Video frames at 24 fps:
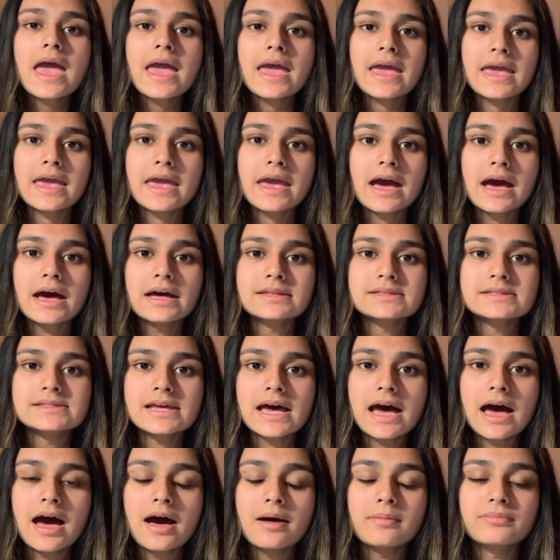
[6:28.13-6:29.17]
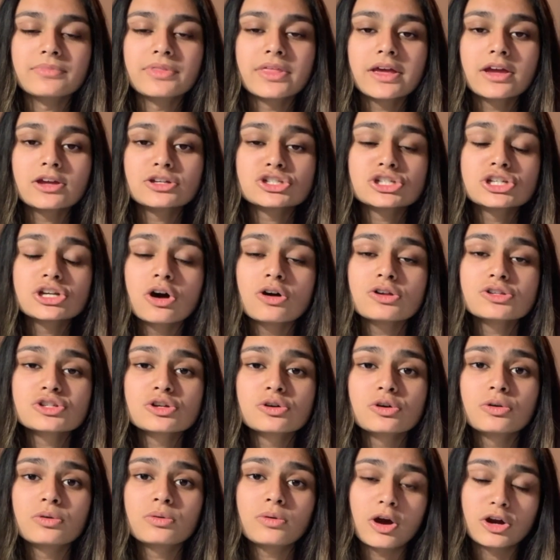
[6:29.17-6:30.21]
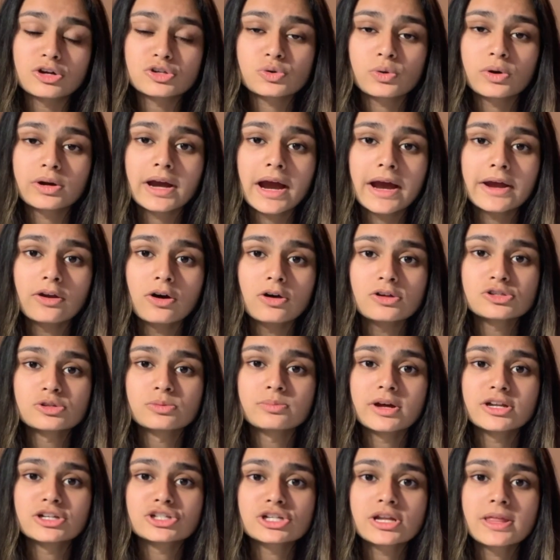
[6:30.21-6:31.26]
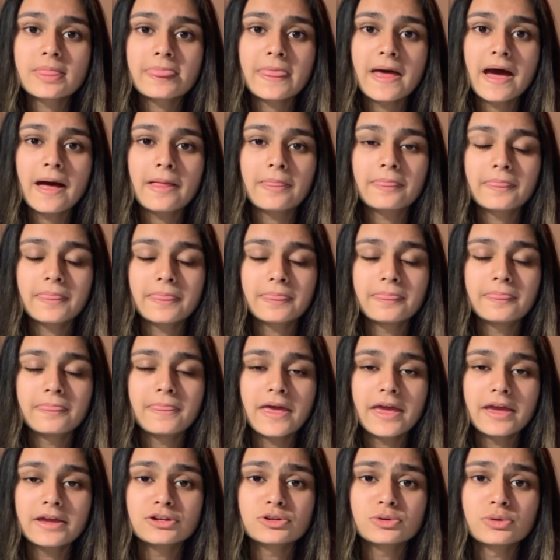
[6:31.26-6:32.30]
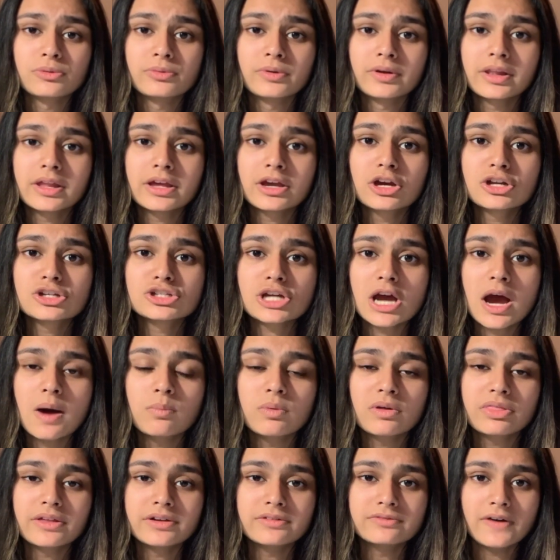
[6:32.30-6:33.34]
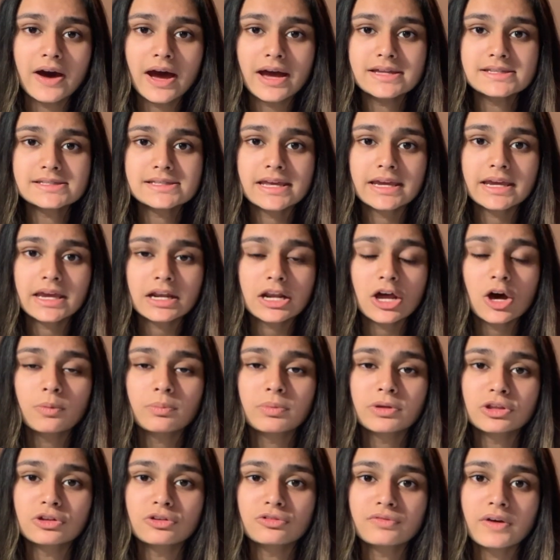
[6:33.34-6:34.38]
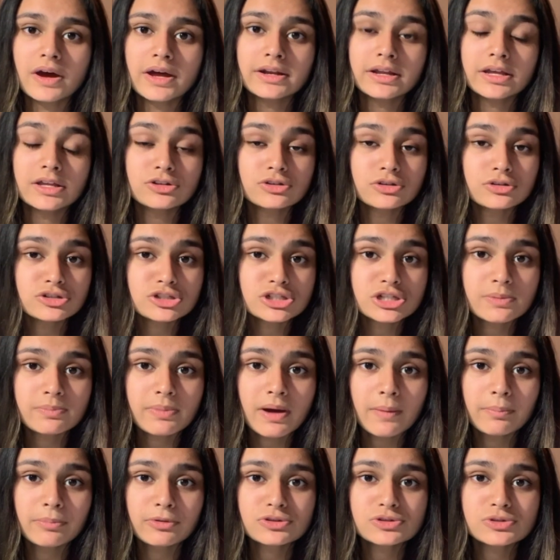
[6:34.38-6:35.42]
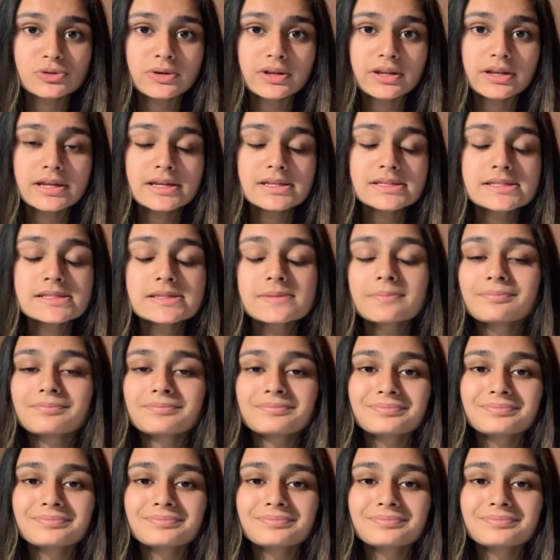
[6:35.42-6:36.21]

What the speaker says: And our tour guide also mentioned that they do a really good job with advising and helping you find internship opportunities.